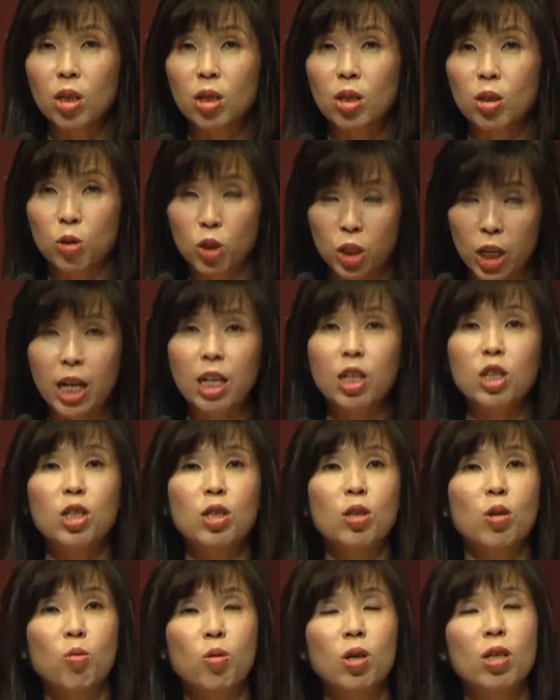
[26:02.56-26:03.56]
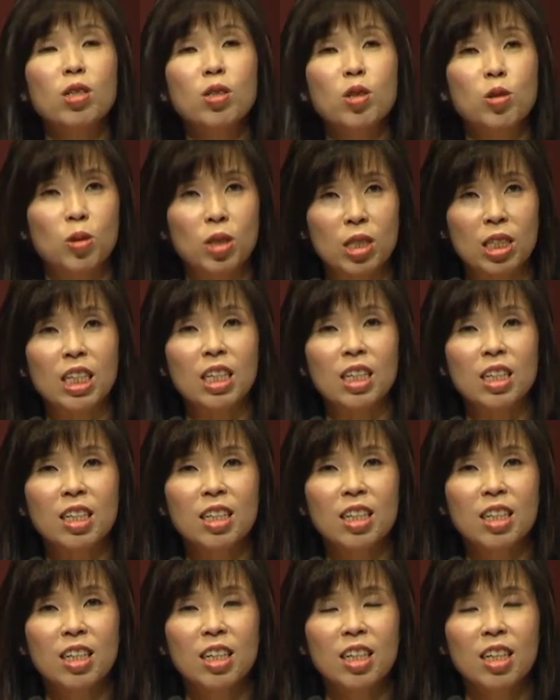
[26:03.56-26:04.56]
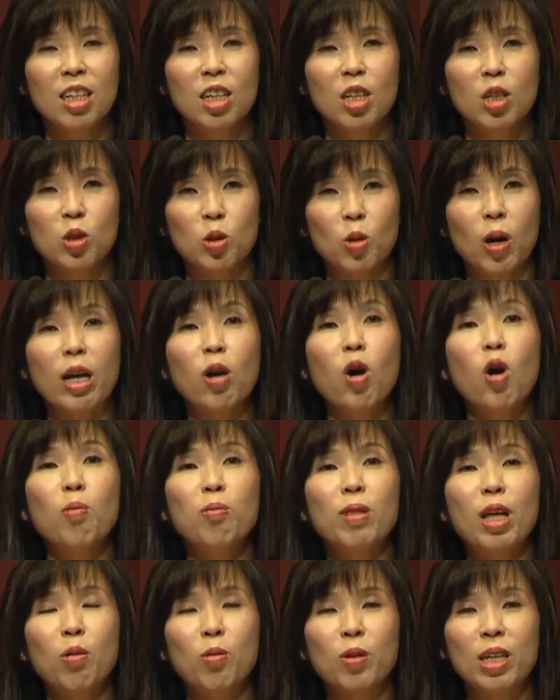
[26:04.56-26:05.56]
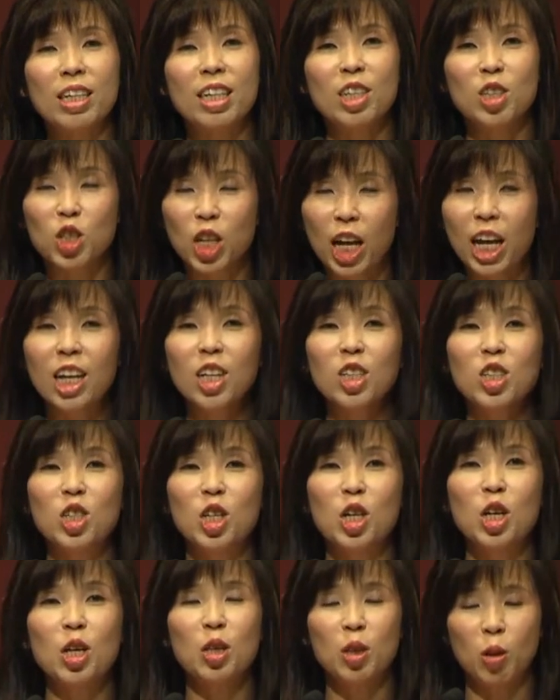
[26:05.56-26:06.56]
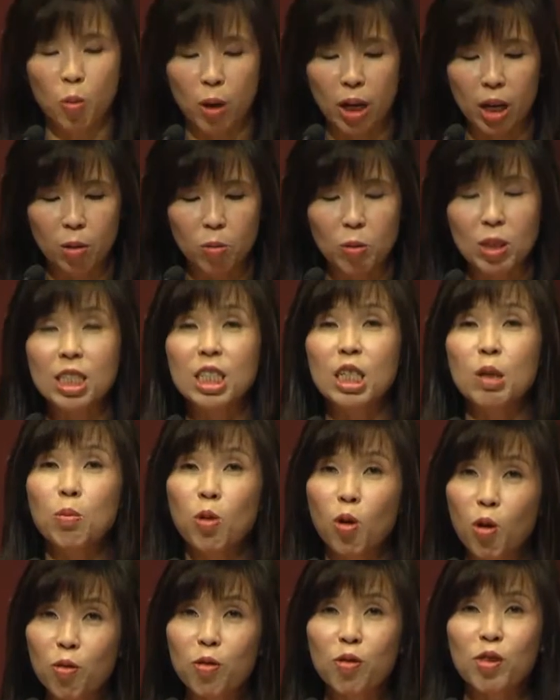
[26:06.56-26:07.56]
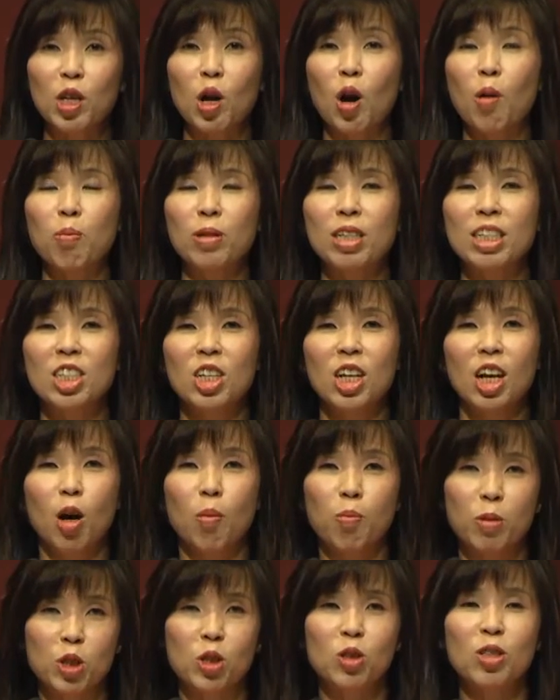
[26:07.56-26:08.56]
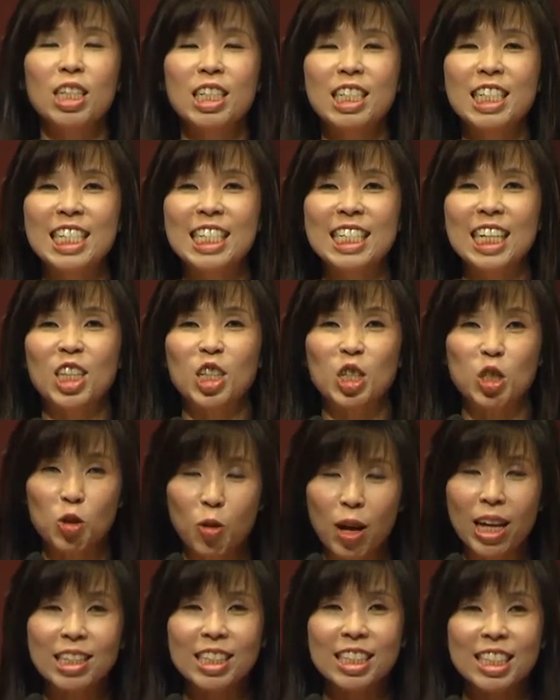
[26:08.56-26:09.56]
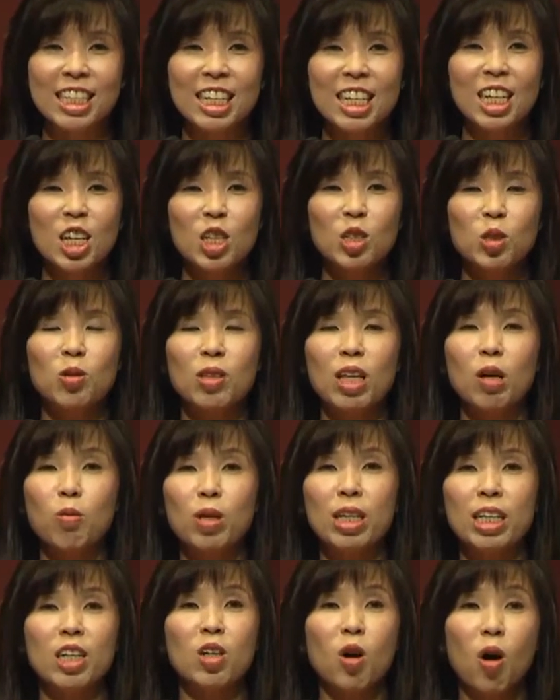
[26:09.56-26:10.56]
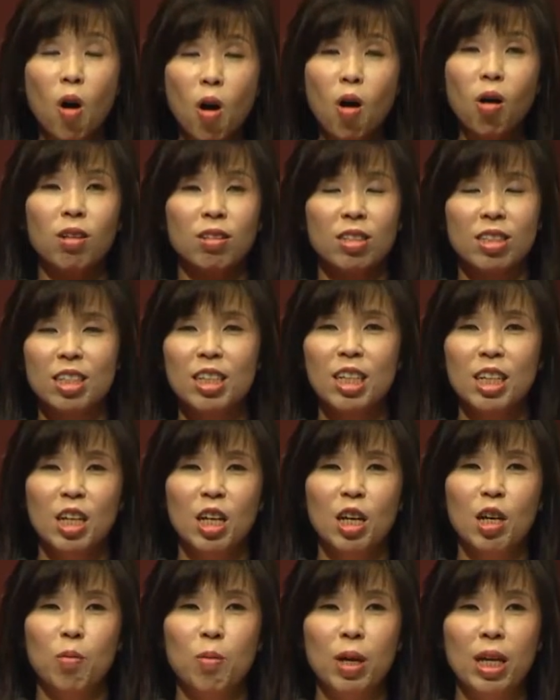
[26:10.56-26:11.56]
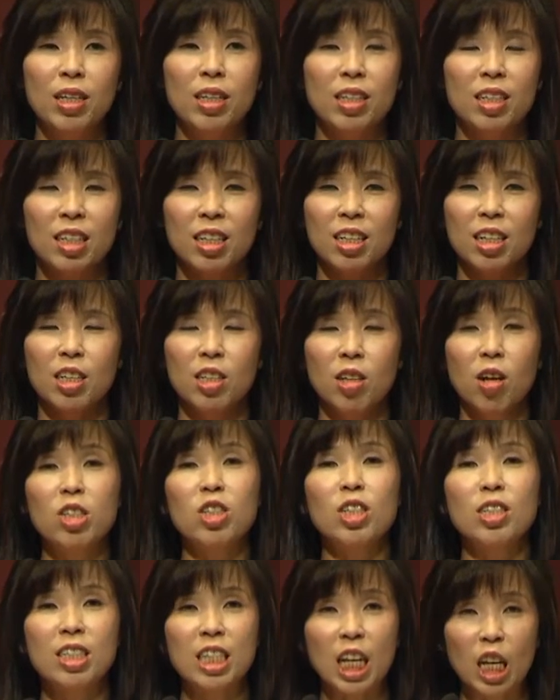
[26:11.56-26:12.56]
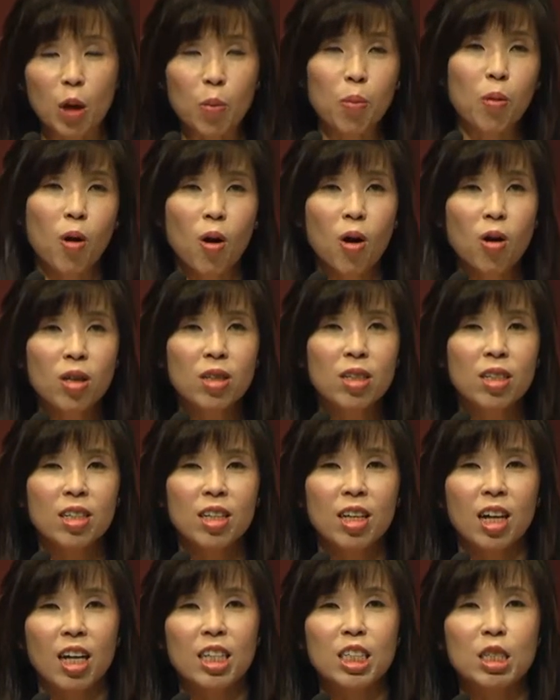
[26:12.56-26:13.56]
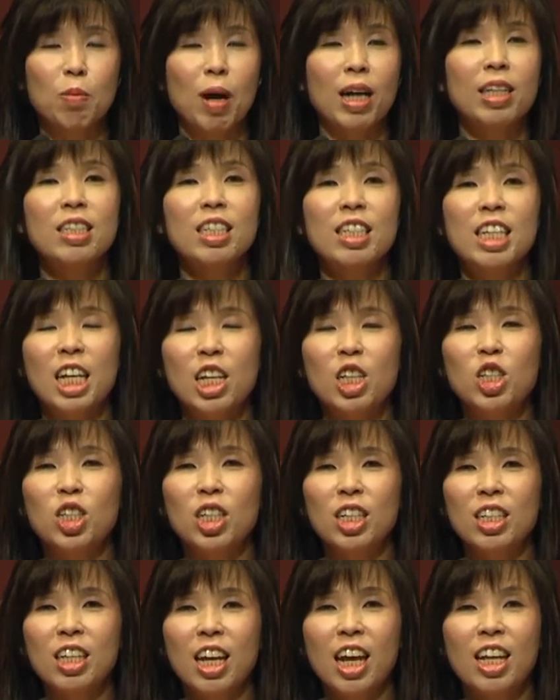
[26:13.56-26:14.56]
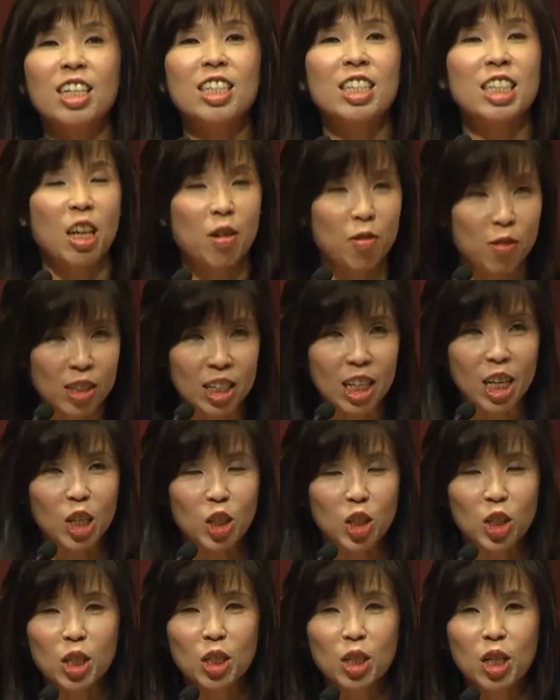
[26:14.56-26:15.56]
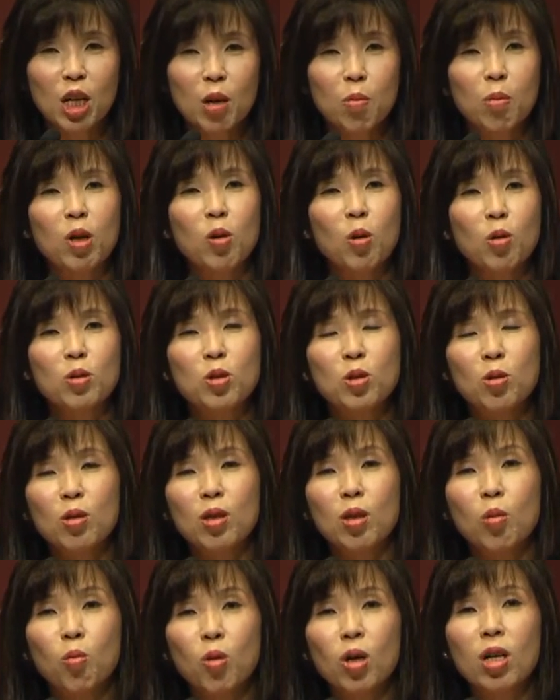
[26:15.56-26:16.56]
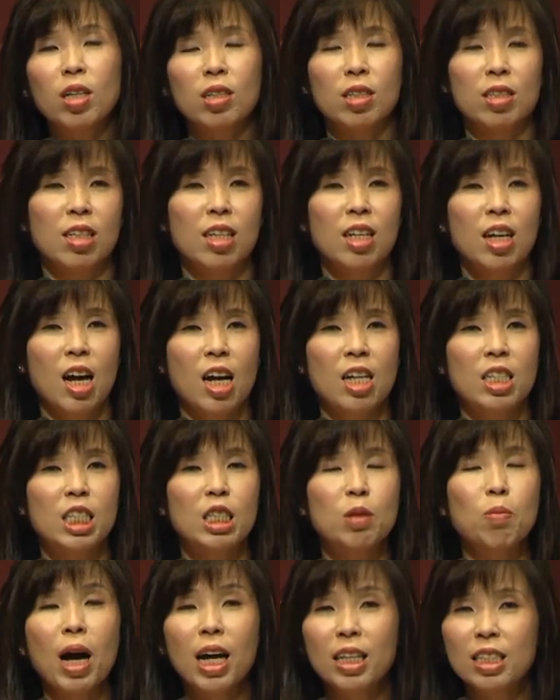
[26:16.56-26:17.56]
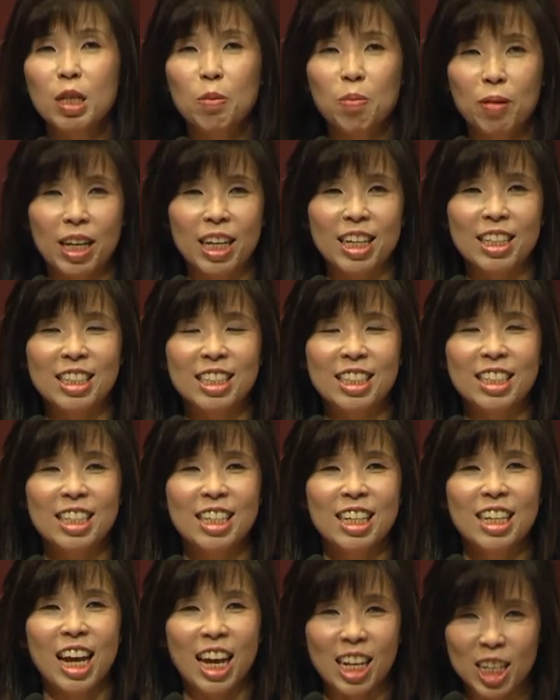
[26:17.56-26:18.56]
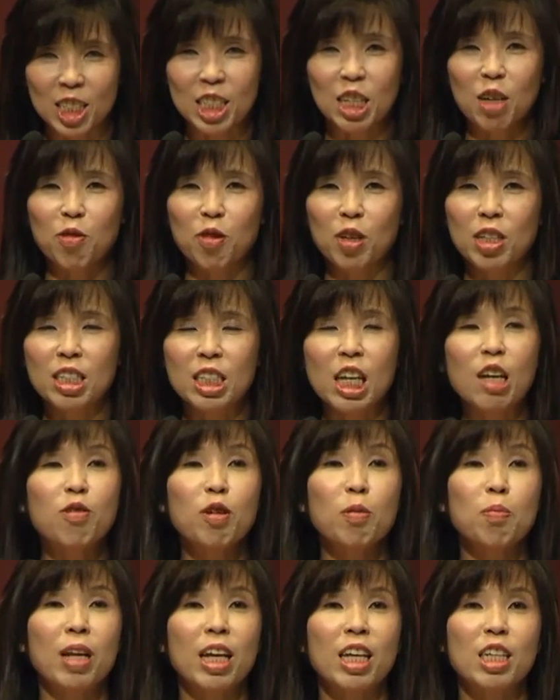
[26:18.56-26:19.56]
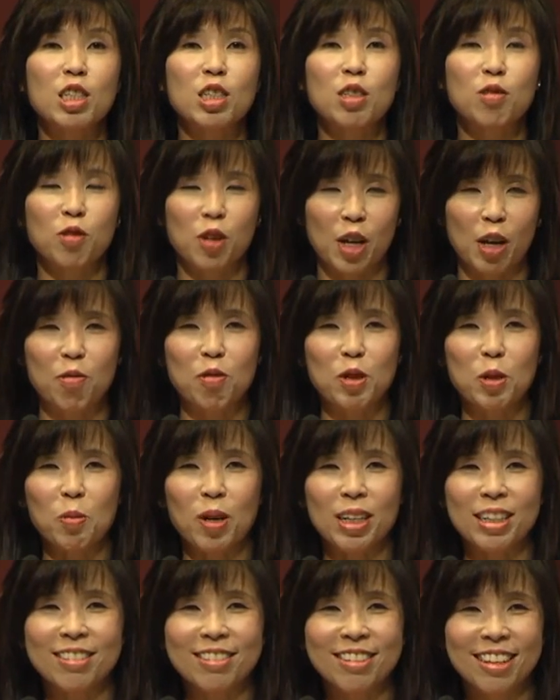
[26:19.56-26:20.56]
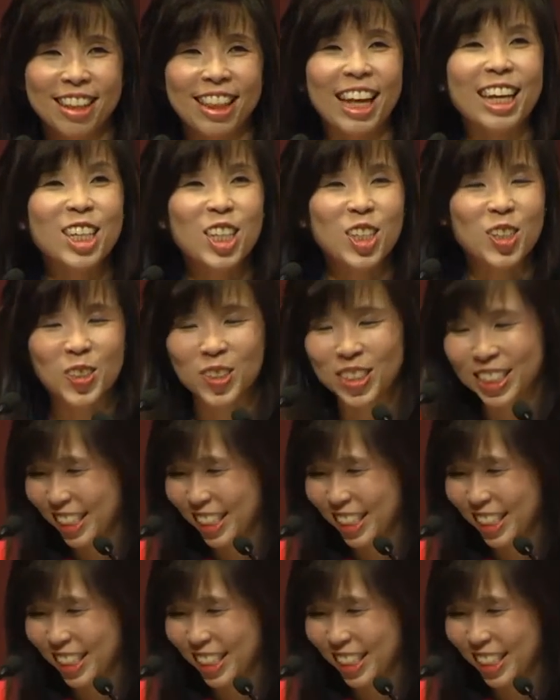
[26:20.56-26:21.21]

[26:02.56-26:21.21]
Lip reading: you change the world you see. So I hope that we can change the way we see both the opportunities and the threats so that we can all make not just Singapore a smarter nation and a safer nation, but also the world a smarter place and a safer place for everyone. Thank you.